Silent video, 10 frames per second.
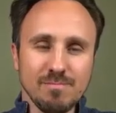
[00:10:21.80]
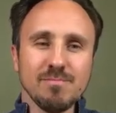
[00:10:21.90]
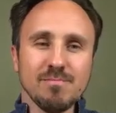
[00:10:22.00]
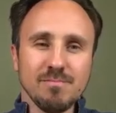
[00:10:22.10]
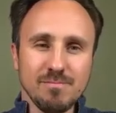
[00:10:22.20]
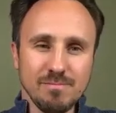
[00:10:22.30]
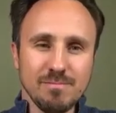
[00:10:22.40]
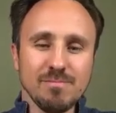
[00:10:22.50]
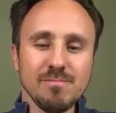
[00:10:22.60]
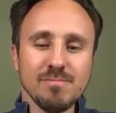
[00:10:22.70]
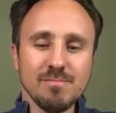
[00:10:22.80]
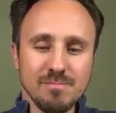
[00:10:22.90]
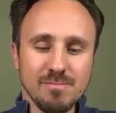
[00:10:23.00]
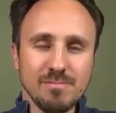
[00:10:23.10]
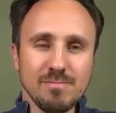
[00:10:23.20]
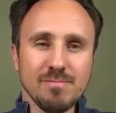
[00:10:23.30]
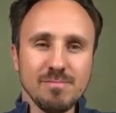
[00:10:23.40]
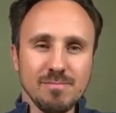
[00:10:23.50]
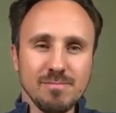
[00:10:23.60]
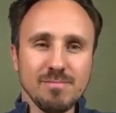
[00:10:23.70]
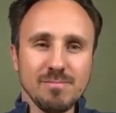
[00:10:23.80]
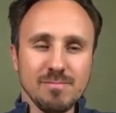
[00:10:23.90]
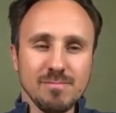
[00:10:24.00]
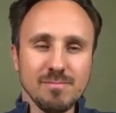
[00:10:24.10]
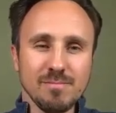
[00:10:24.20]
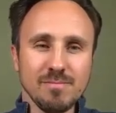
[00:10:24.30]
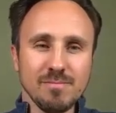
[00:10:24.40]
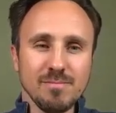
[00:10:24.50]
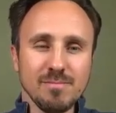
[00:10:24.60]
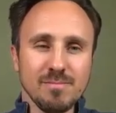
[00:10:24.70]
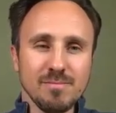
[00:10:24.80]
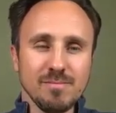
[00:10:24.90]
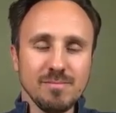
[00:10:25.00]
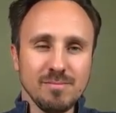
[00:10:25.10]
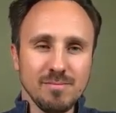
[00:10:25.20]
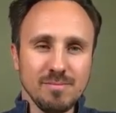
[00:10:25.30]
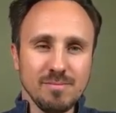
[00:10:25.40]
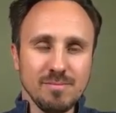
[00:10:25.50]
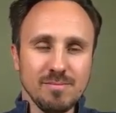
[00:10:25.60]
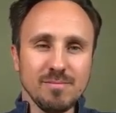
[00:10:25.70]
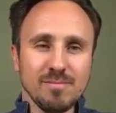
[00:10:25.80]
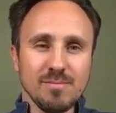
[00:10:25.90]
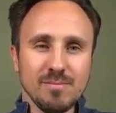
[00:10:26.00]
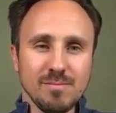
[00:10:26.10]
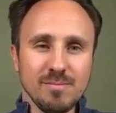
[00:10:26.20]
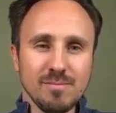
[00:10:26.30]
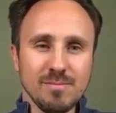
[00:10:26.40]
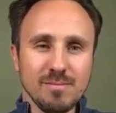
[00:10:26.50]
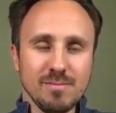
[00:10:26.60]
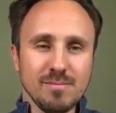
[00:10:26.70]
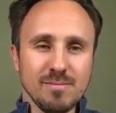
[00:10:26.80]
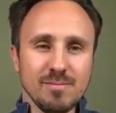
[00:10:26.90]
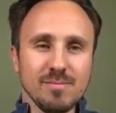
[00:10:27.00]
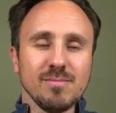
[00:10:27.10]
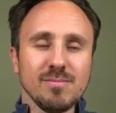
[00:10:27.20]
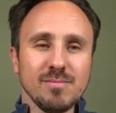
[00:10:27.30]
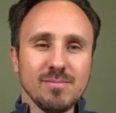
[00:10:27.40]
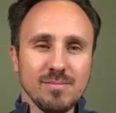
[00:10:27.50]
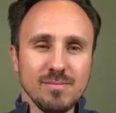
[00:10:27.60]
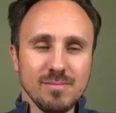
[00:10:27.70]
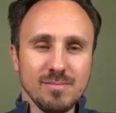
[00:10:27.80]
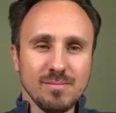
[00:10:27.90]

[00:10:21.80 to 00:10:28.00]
(silent)